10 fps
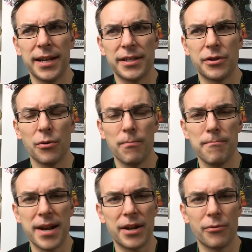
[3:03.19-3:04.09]
And it's the
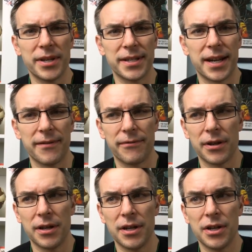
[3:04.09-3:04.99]
main reason
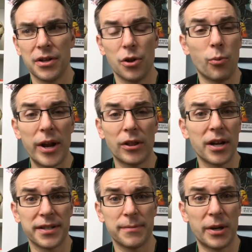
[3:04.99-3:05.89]
the weight
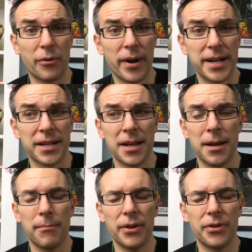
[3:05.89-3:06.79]
loss has been great,
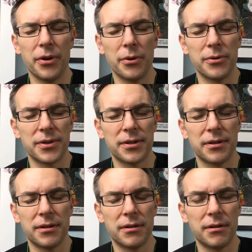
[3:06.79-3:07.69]
but those